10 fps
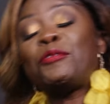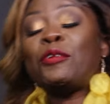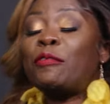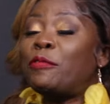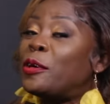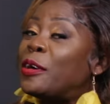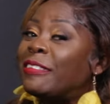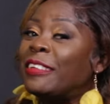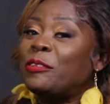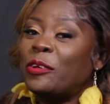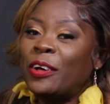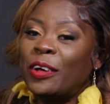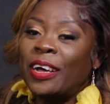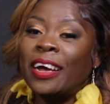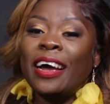to our viewers and to
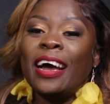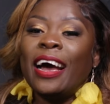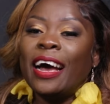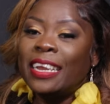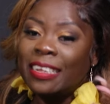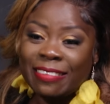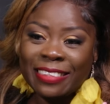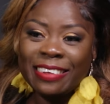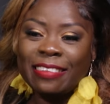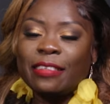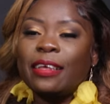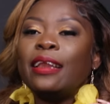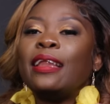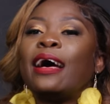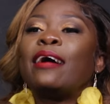our listeners,
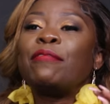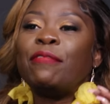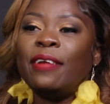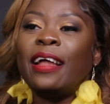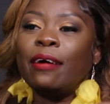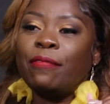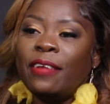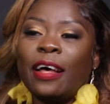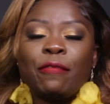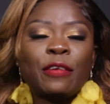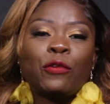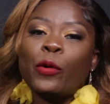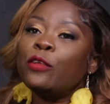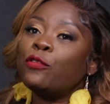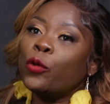love, love, love. As we
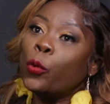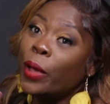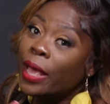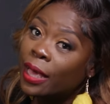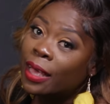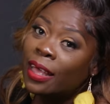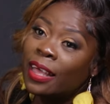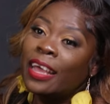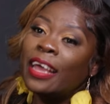go into the week,